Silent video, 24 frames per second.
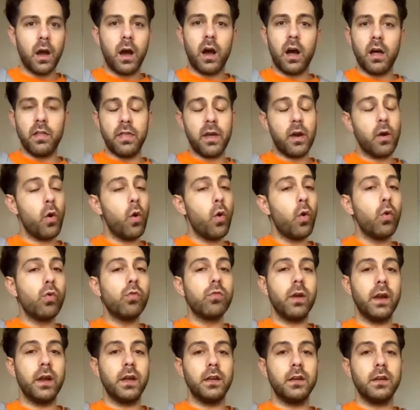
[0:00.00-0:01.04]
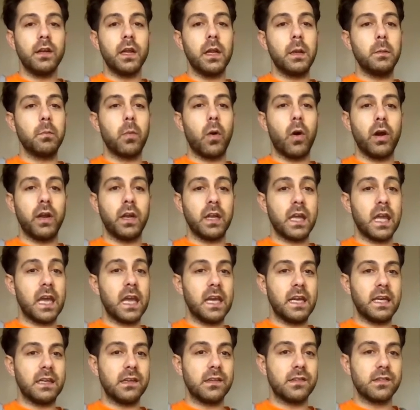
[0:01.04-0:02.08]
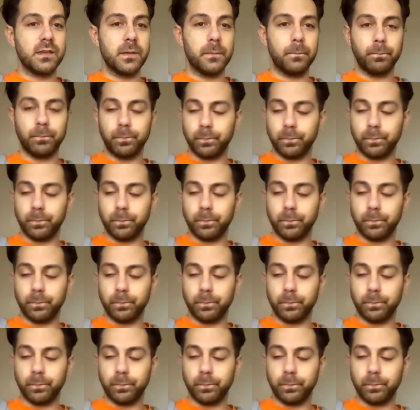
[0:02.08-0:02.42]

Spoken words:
they're all written in minor keys.